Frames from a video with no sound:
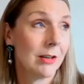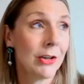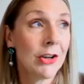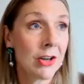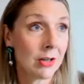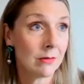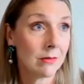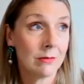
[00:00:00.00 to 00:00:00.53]

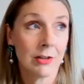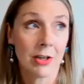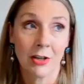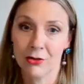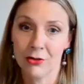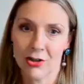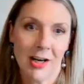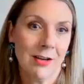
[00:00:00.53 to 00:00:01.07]
going to
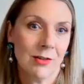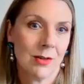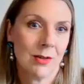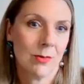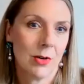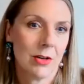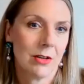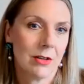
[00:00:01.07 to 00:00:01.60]
change the
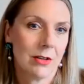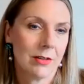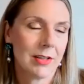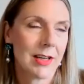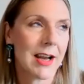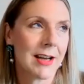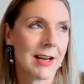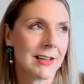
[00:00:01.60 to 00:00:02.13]
world,
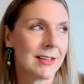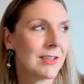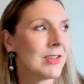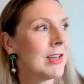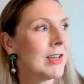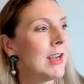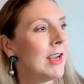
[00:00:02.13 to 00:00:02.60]
and